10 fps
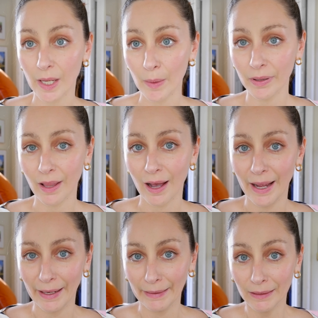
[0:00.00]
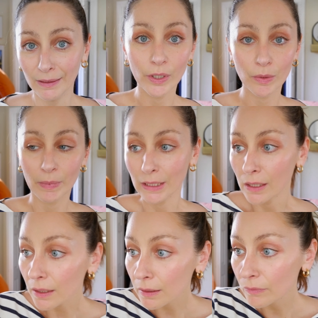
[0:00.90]
we apply. Wish me
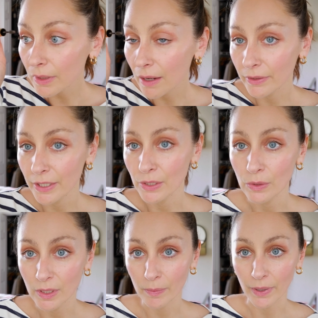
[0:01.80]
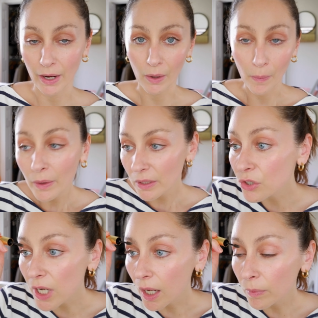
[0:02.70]
luck. Never used a brow
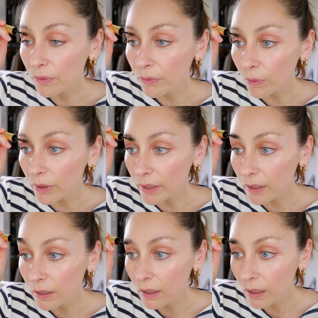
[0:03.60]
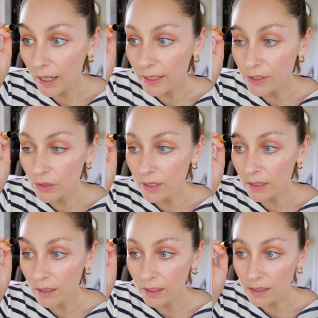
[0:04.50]
gel before. I do
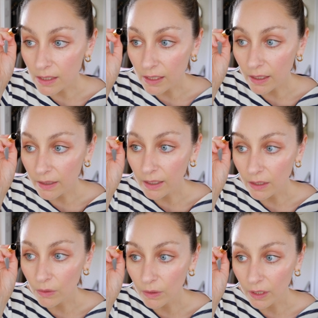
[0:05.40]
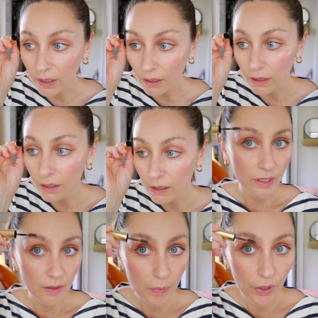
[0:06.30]
like the idea that you can
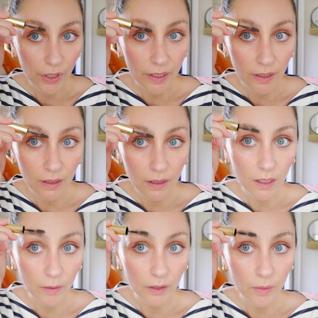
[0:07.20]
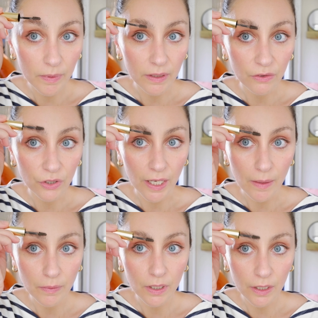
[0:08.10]
just put a little bit of
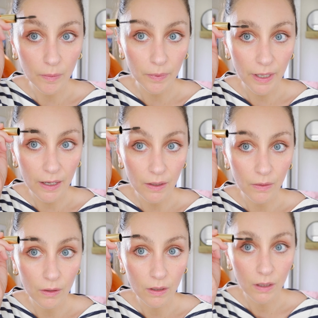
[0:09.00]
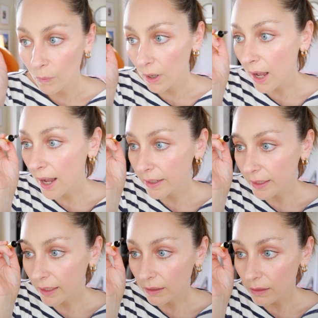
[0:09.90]
shape to your brow while
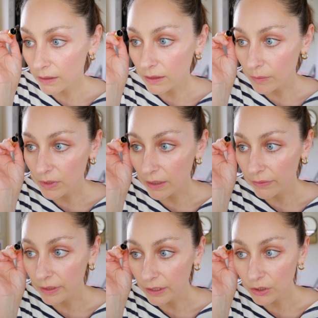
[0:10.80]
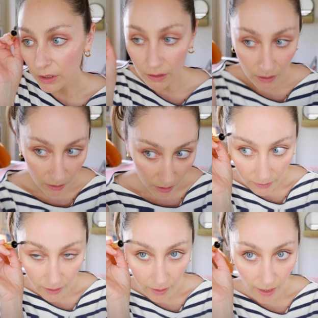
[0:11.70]
adding some definition,
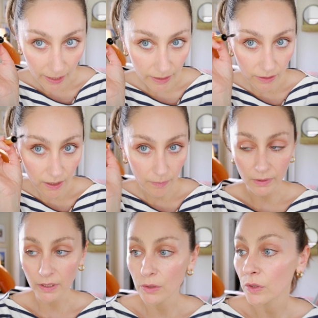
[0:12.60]
because I typically